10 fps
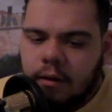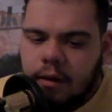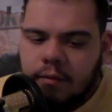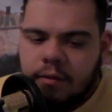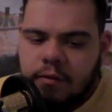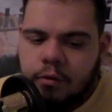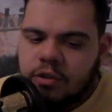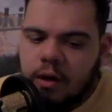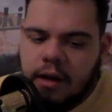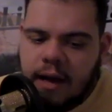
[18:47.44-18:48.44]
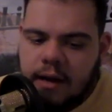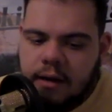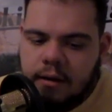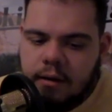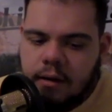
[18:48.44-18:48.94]
Even if you suck at
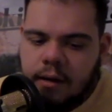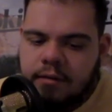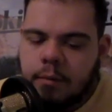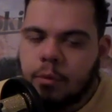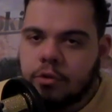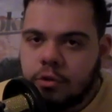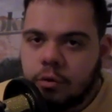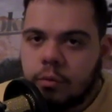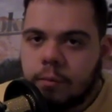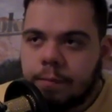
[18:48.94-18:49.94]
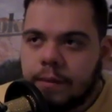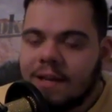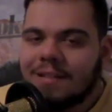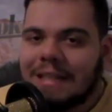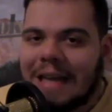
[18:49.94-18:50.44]
it, it's the pursuit. It
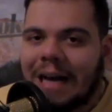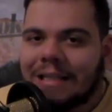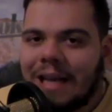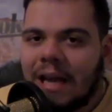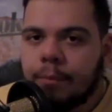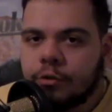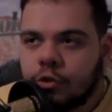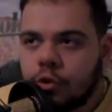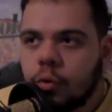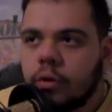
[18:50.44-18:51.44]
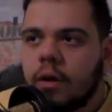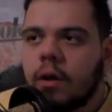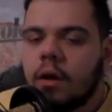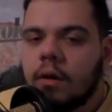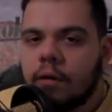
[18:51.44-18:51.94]
is the goddamn pursuit
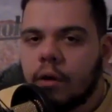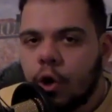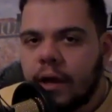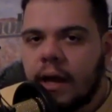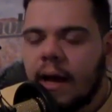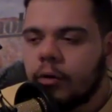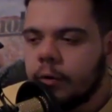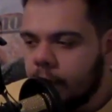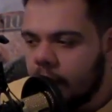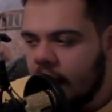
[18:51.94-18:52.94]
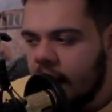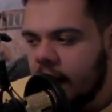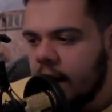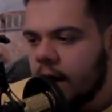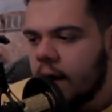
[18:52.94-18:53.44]
of learning how to
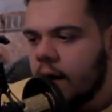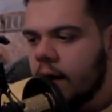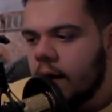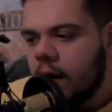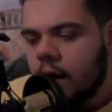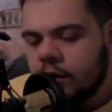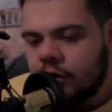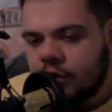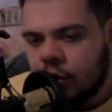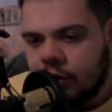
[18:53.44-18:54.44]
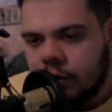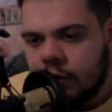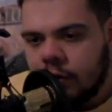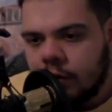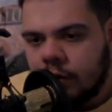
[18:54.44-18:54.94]
play a
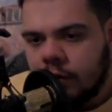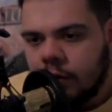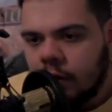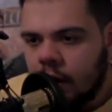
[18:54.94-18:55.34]
certain